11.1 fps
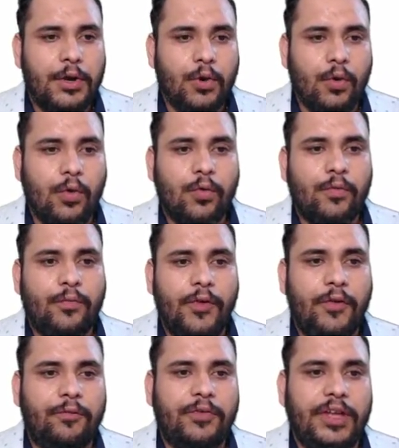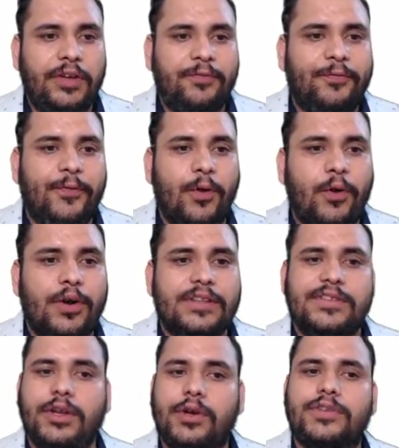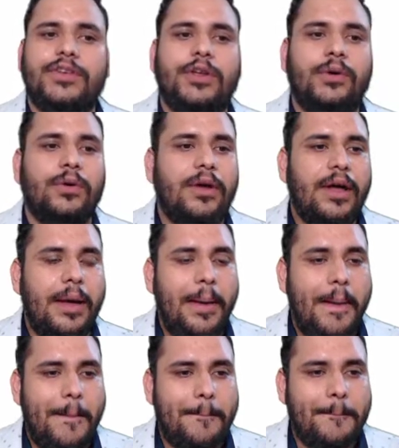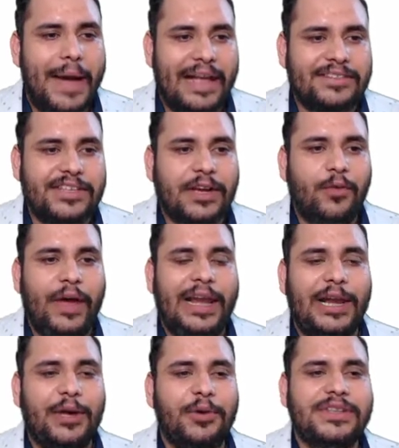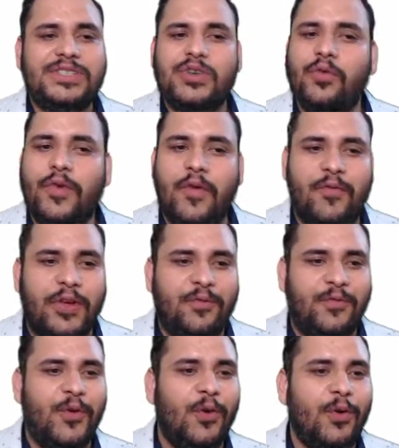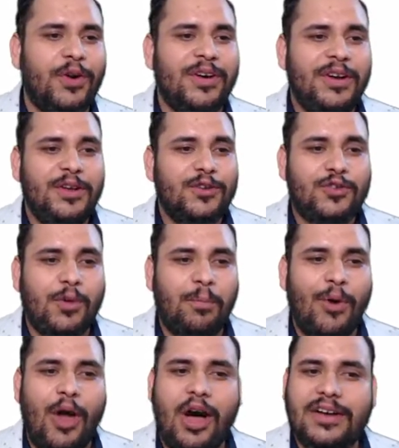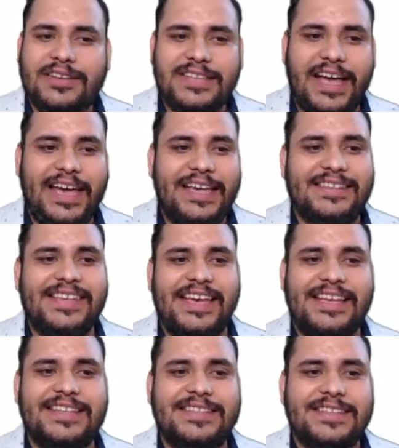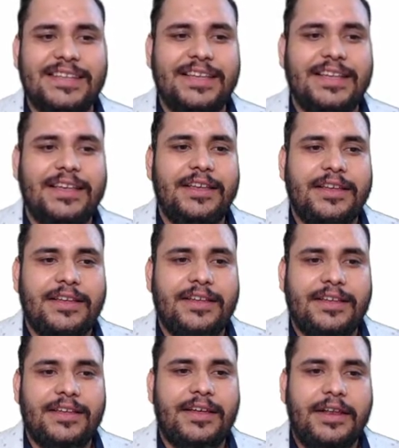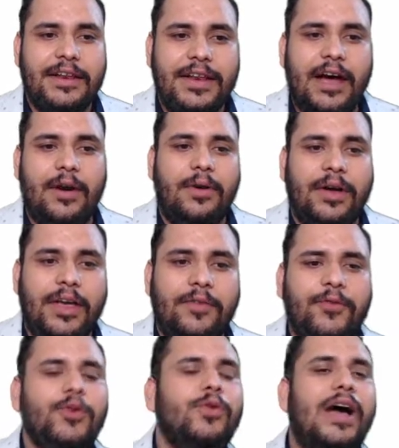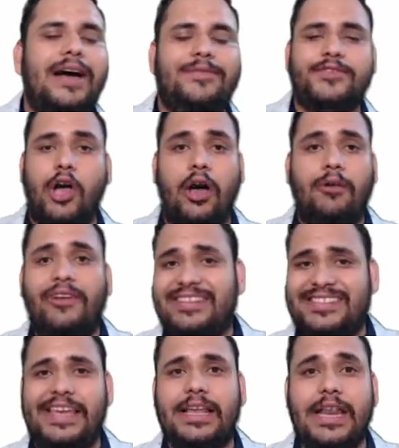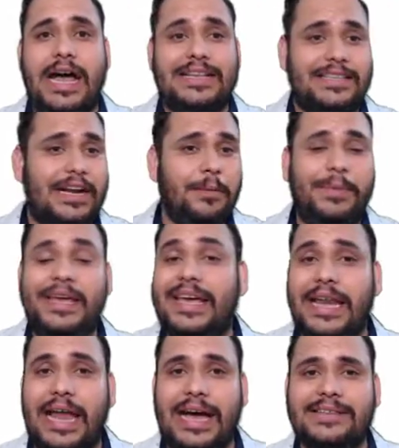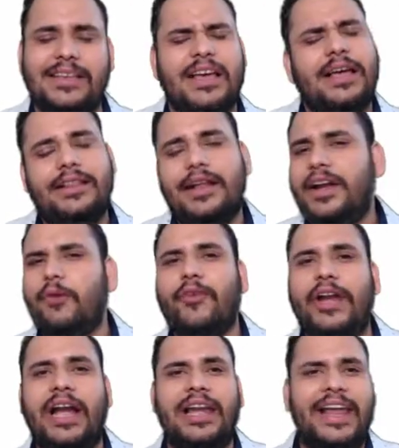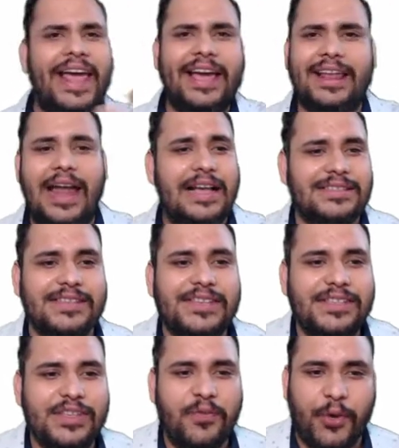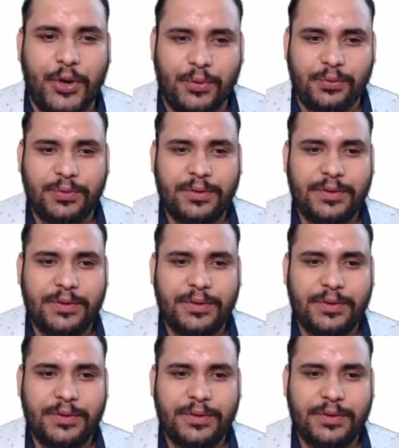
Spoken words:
254.00. Magic value is 254. So block size is, now if you have solved C class and B class, then definitely A class is easy for you.